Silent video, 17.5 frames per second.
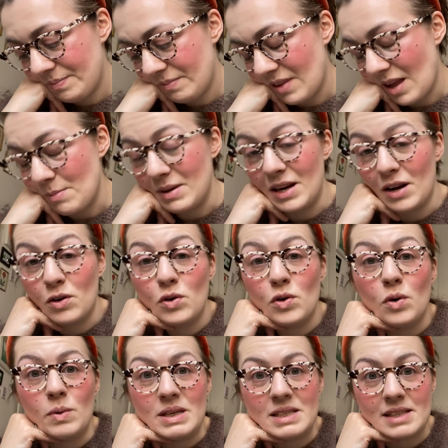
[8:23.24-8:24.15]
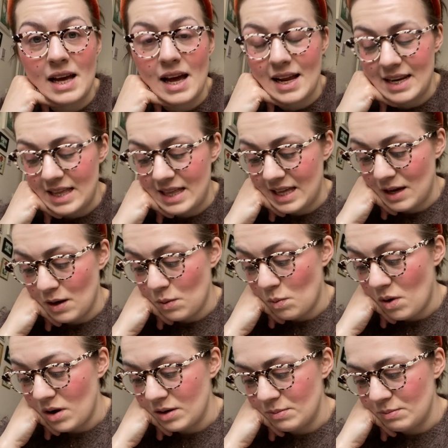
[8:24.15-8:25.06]
I mean, I could always get anything I
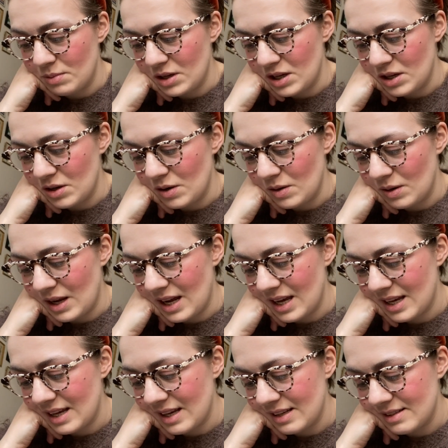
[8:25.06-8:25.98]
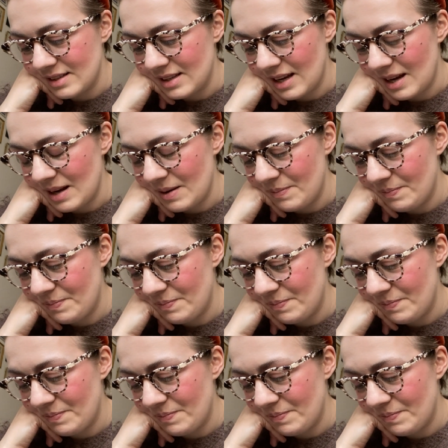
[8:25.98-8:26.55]
want, but you know, like, it's like,